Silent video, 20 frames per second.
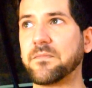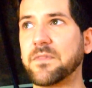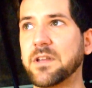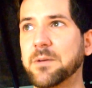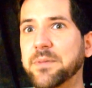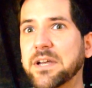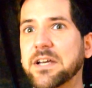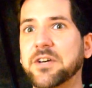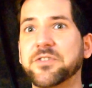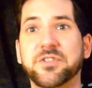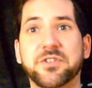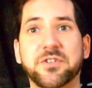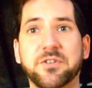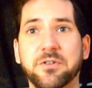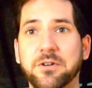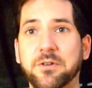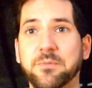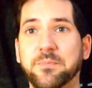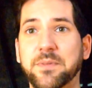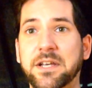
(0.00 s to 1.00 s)
because it's
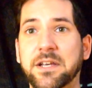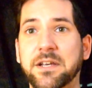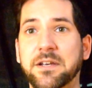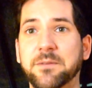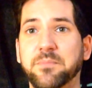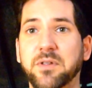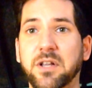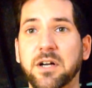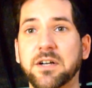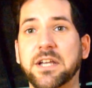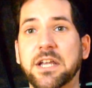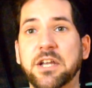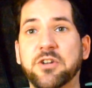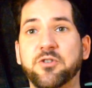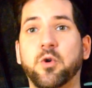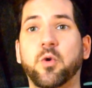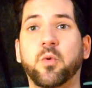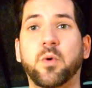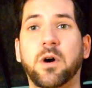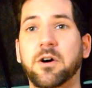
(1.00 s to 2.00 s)
going to be plugged
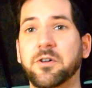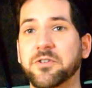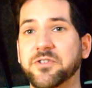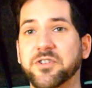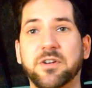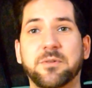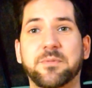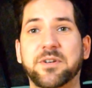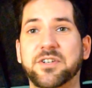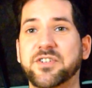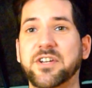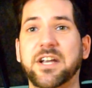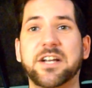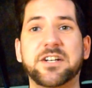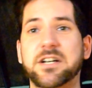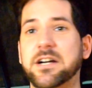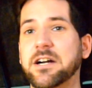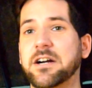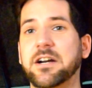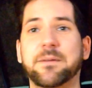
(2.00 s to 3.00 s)
into a wall, it's going to be
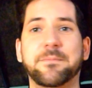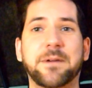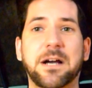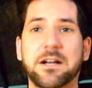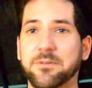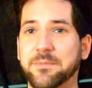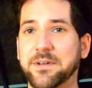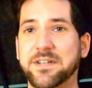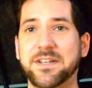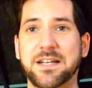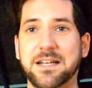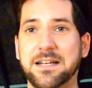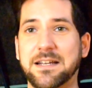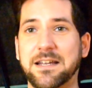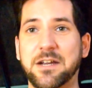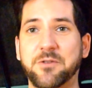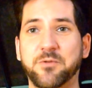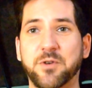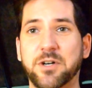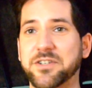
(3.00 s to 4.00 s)
stationary. I'm not going to be taking it
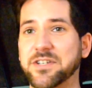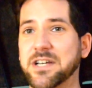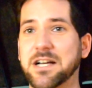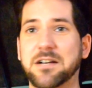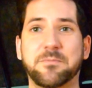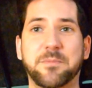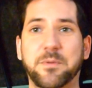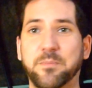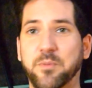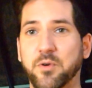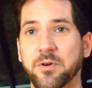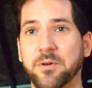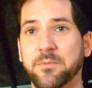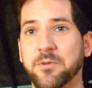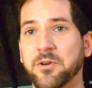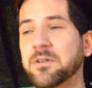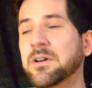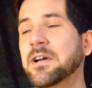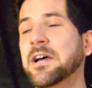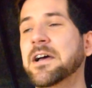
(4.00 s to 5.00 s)
anywhere. It's not going to be
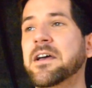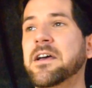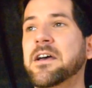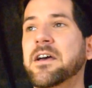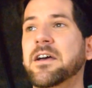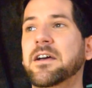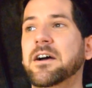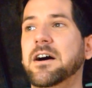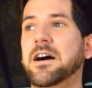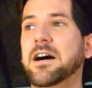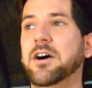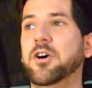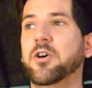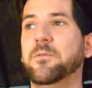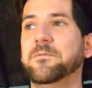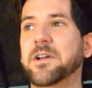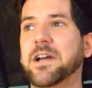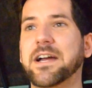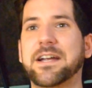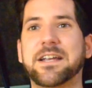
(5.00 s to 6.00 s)
portable.
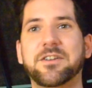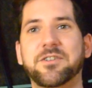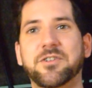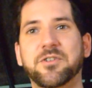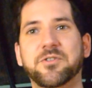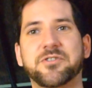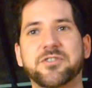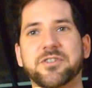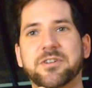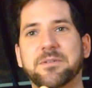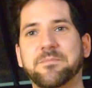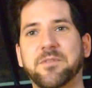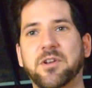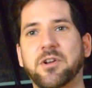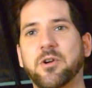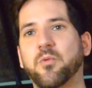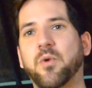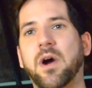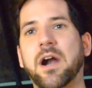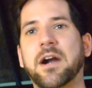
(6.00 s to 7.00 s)
Hopefully I can use some,
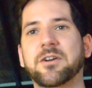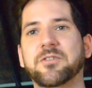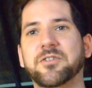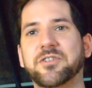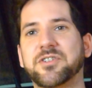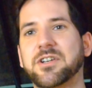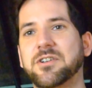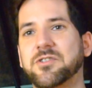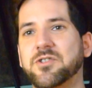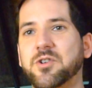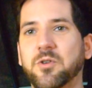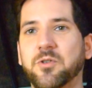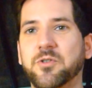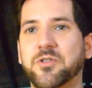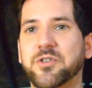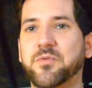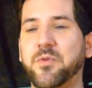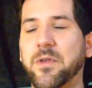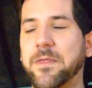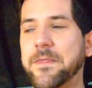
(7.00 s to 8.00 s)
wireless
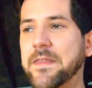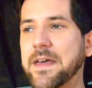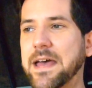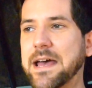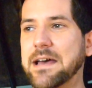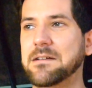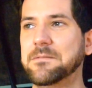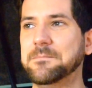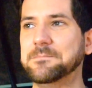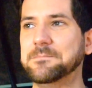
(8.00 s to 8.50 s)
controllers with that.